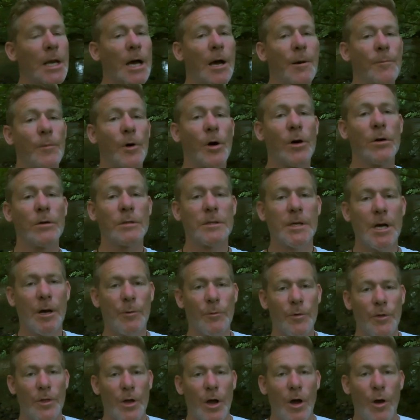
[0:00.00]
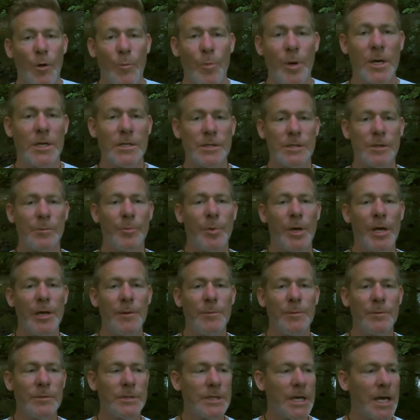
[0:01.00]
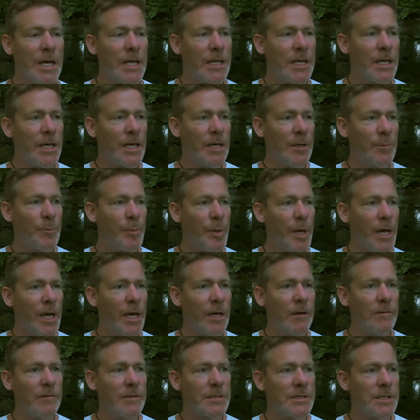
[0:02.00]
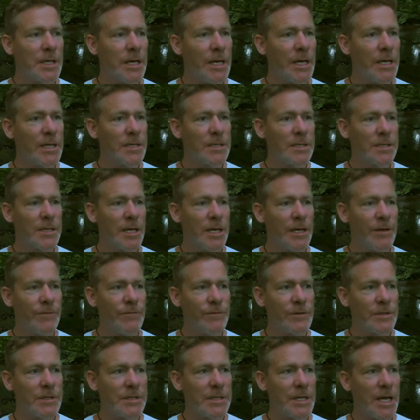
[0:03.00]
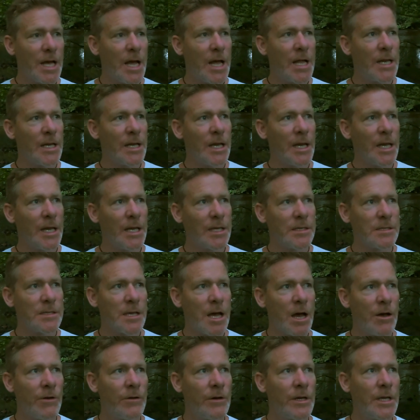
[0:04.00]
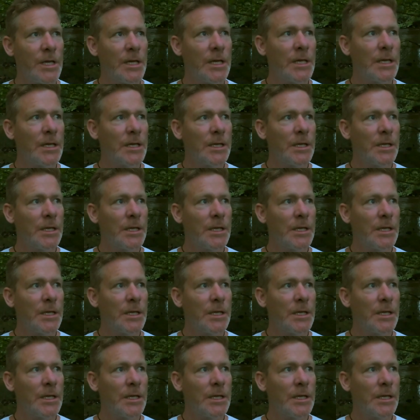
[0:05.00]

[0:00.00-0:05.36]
hooked up with a whole bunch of people down there. Peg was there, Steve was down there, Zoe